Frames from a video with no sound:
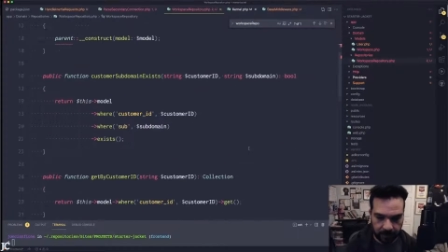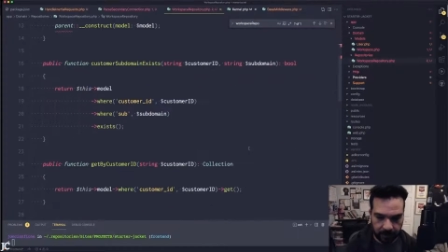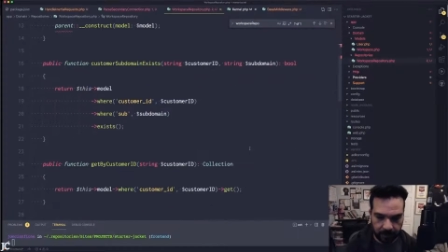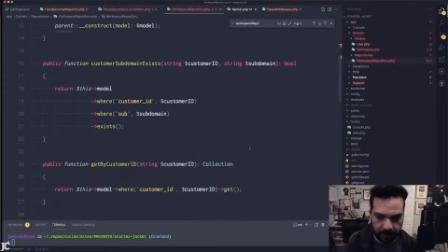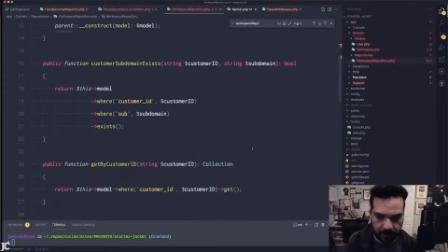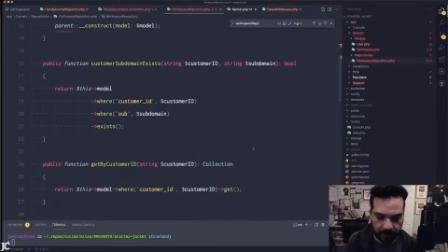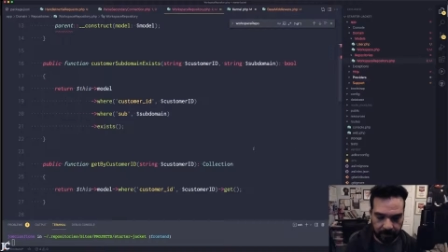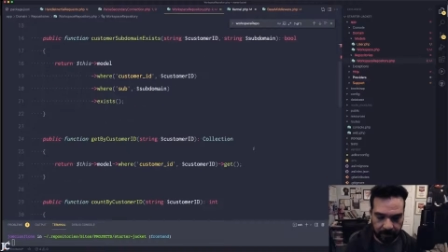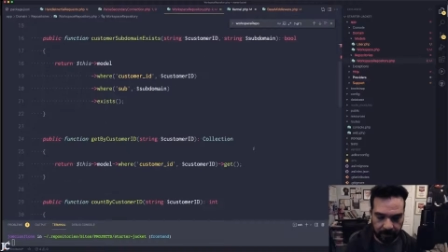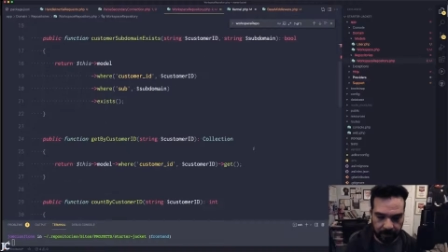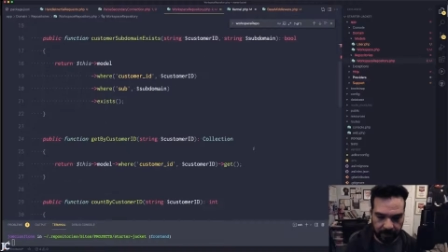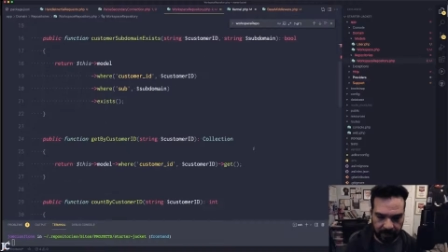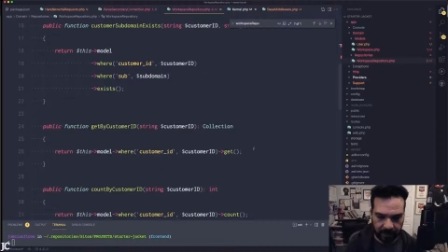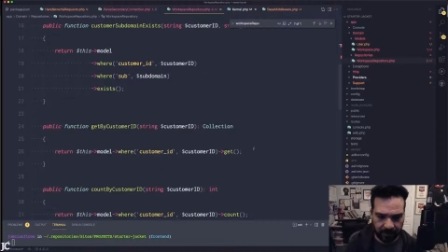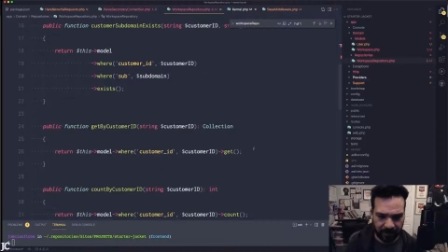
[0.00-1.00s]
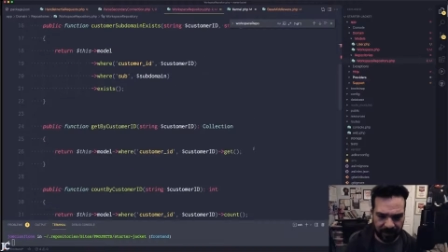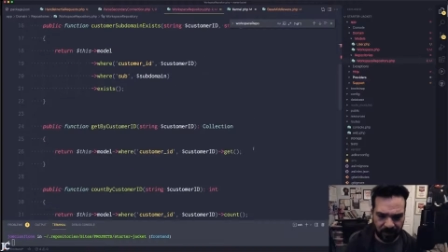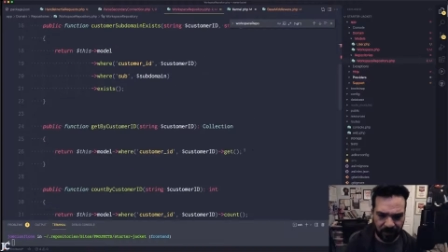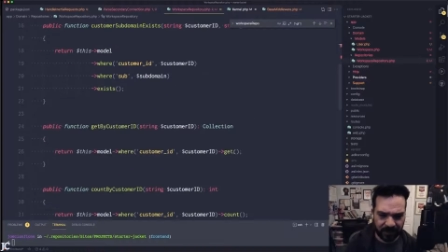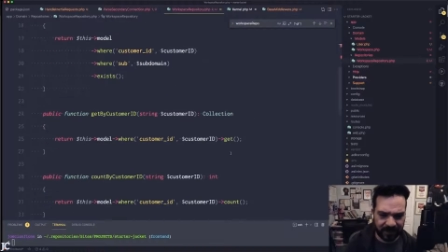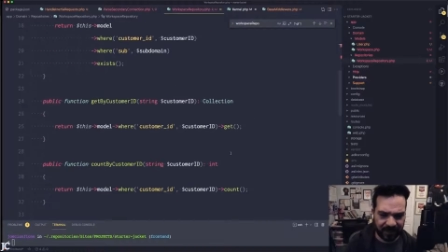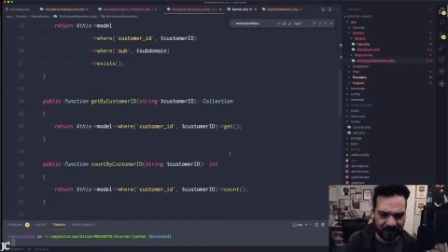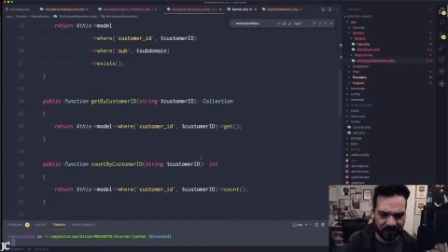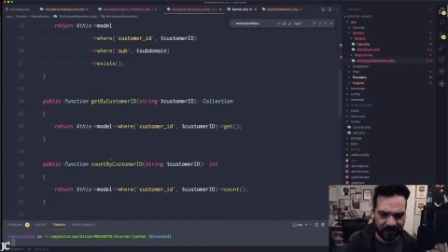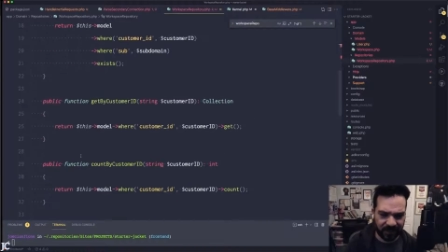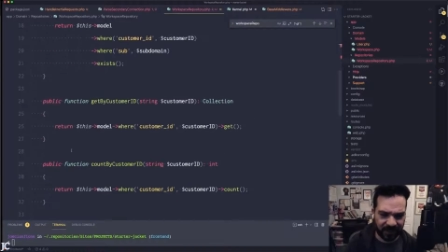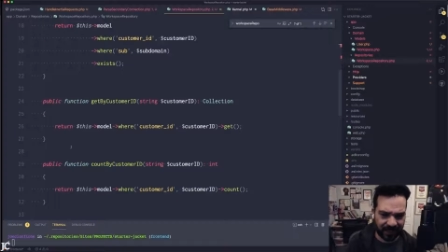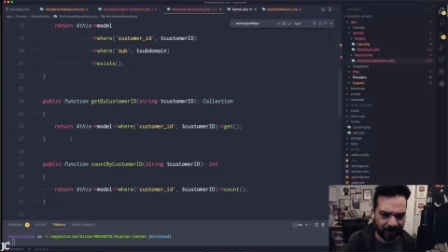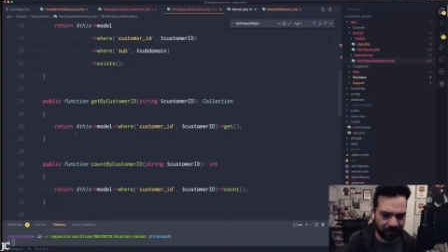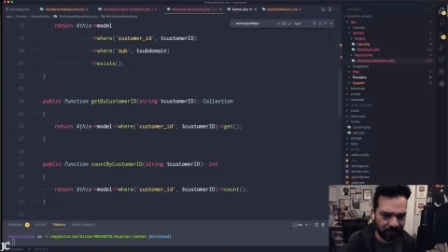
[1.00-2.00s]
And yeah, I mean, you can see
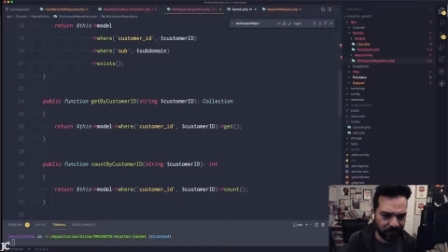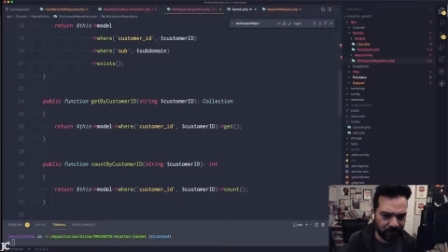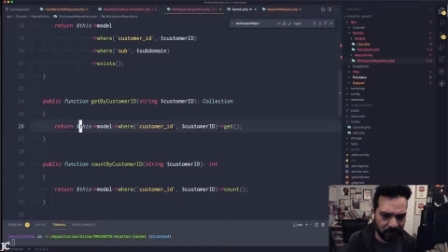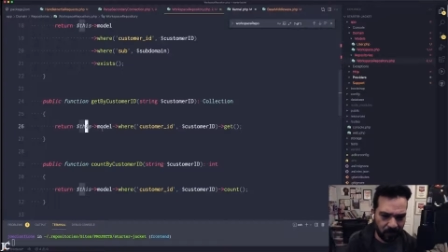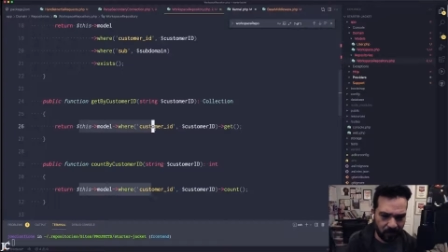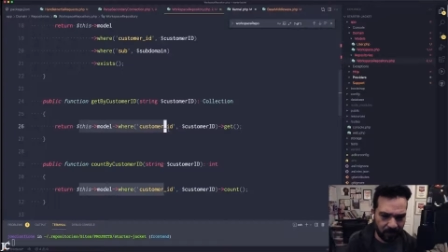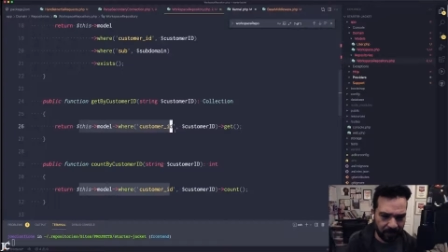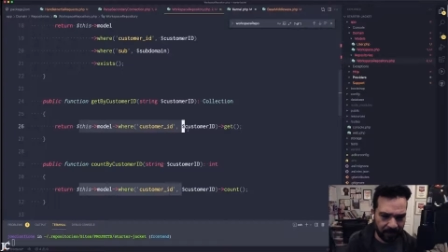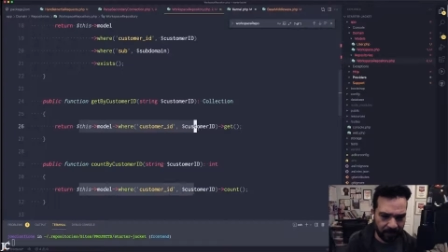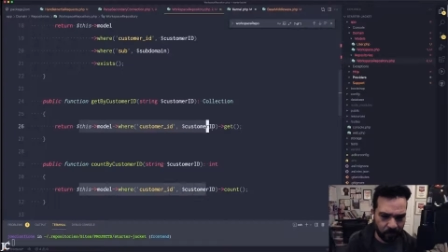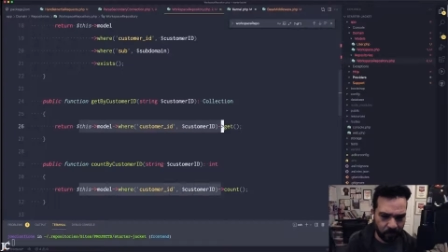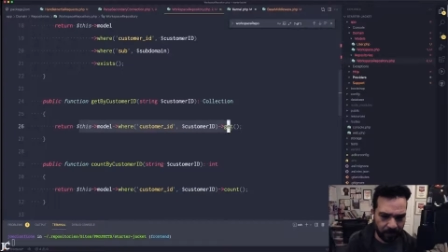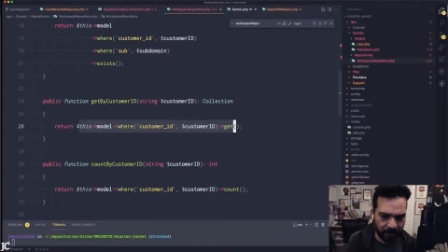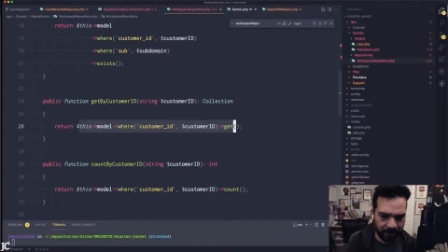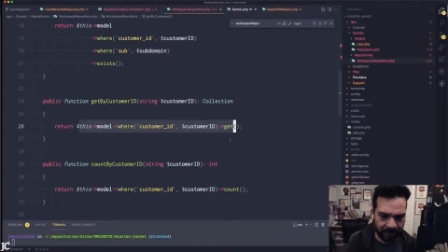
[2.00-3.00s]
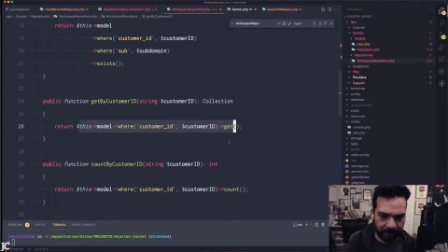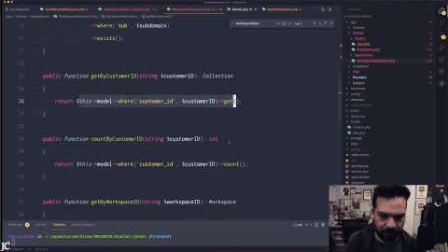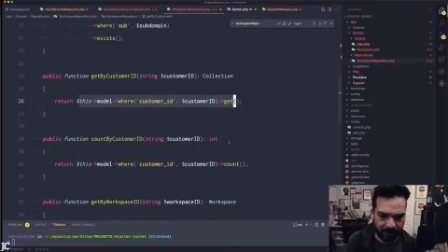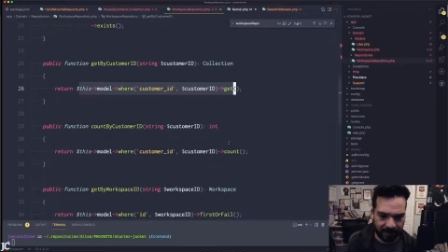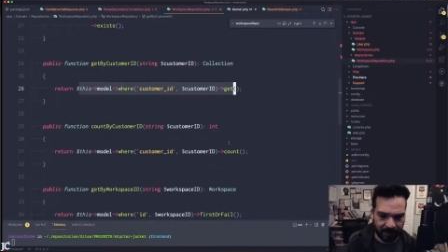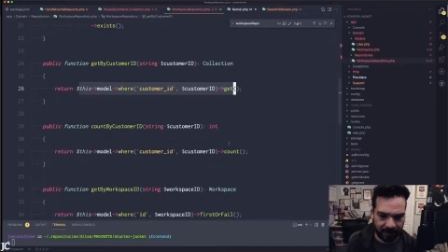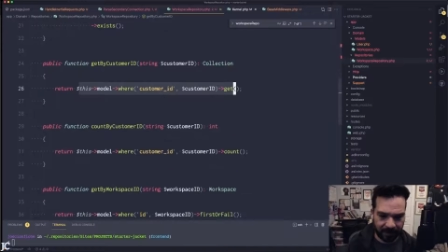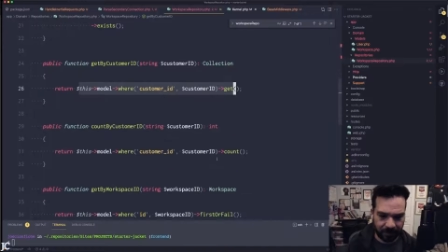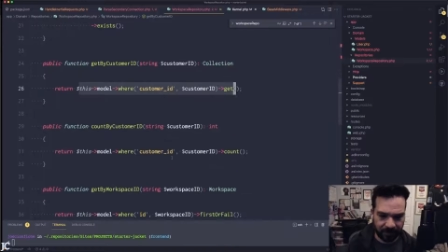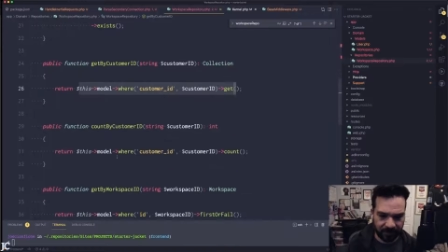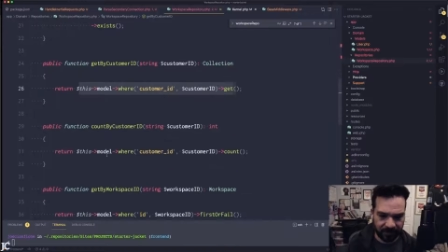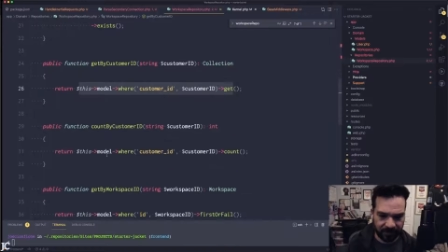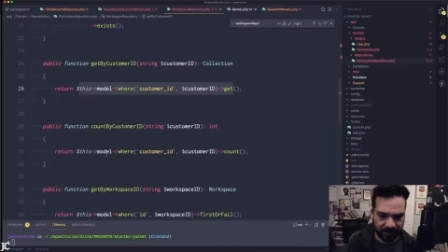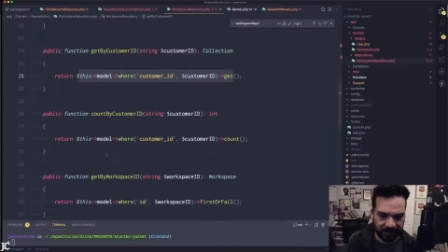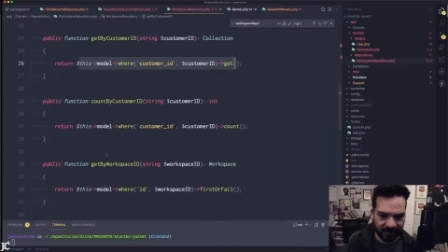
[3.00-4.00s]
I'm just calling the model where, and then I'm grabbing a bunch
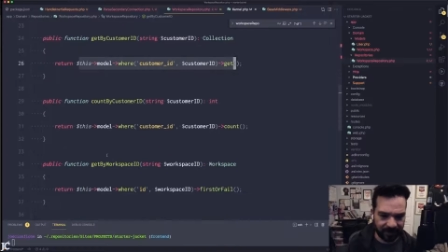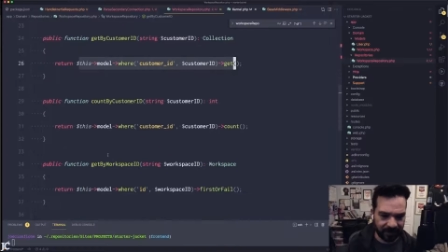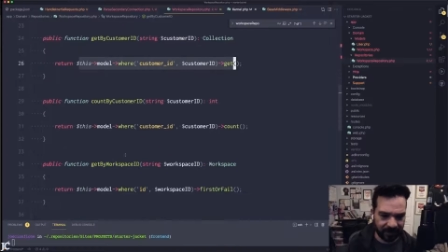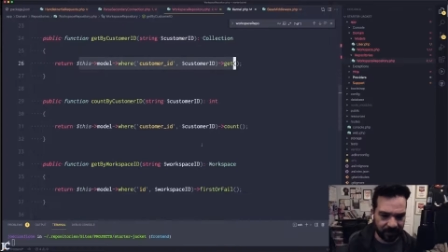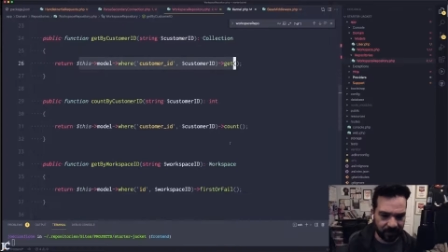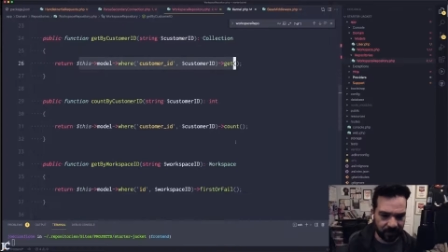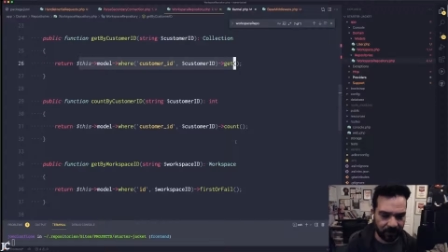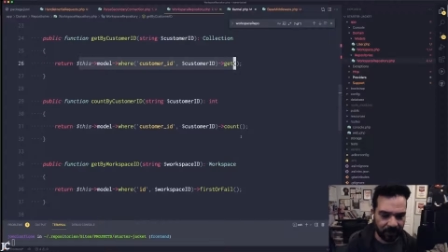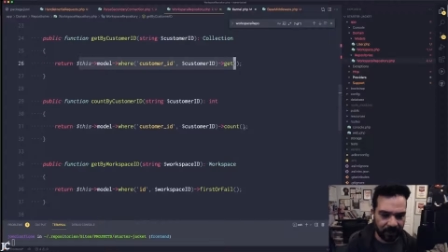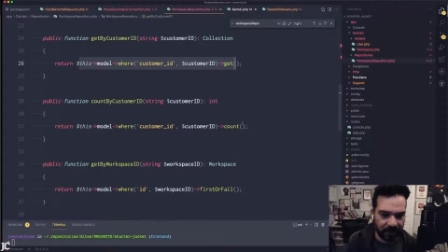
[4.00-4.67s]
of stuff in here,